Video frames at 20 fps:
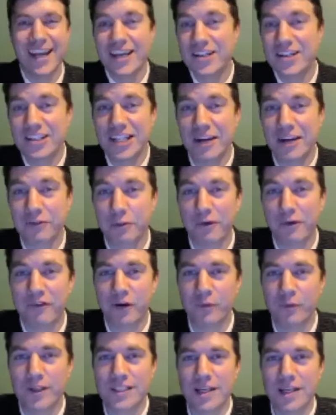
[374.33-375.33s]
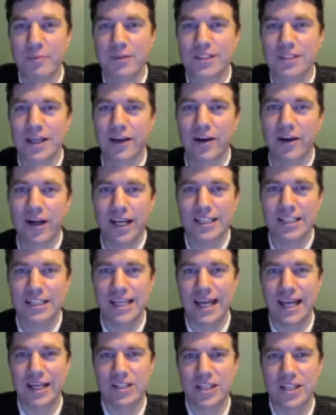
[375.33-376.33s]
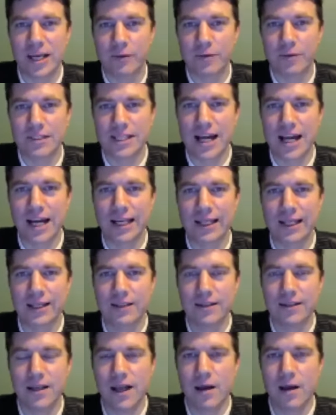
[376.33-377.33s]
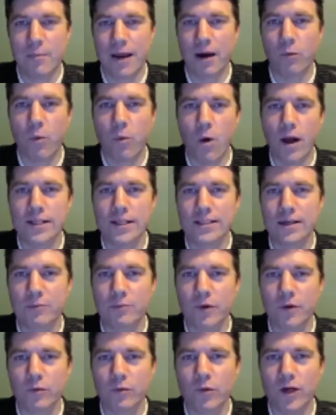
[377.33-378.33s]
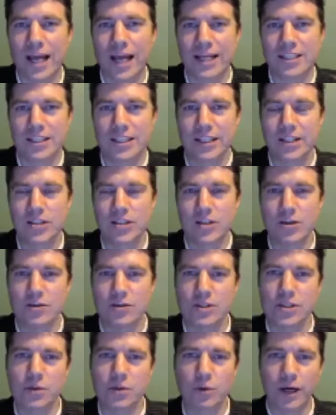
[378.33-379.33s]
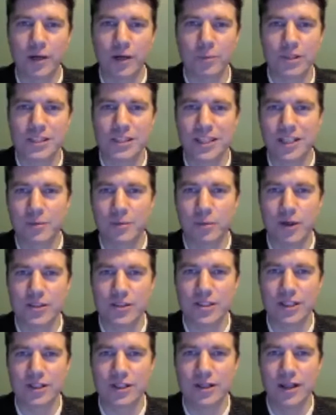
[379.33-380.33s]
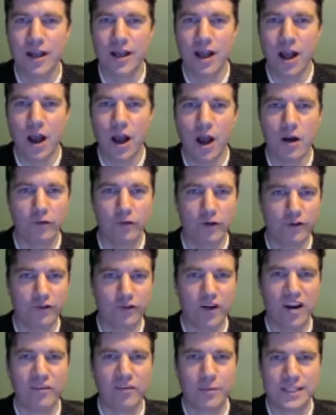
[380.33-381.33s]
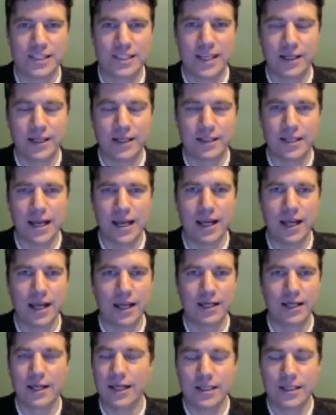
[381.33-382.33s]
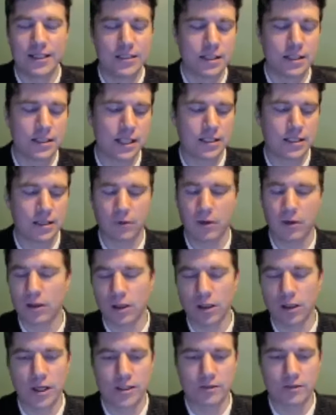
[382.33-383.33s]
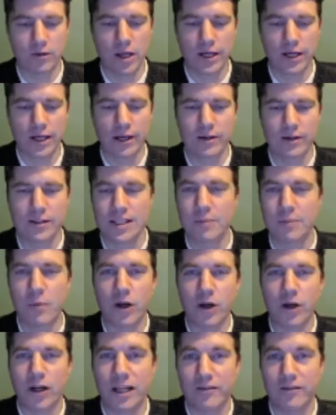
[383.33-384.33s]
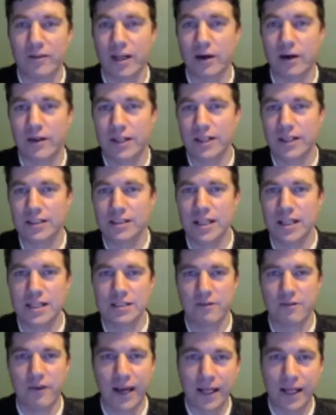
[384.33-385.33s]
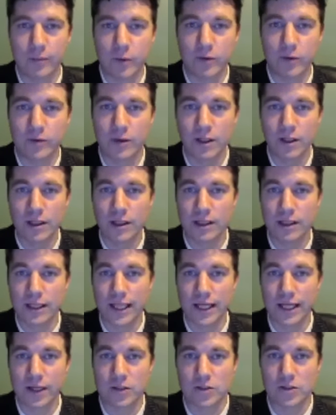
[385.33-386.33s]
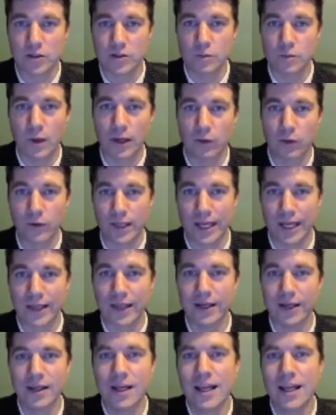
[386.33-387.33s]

Just after we filmed this episode, I actually had a chat with Zaki about why someone would actually choose a 20% deposit over a 5%. And he just said something along the lines of some might not even know that it's available, that they can choose one or the other.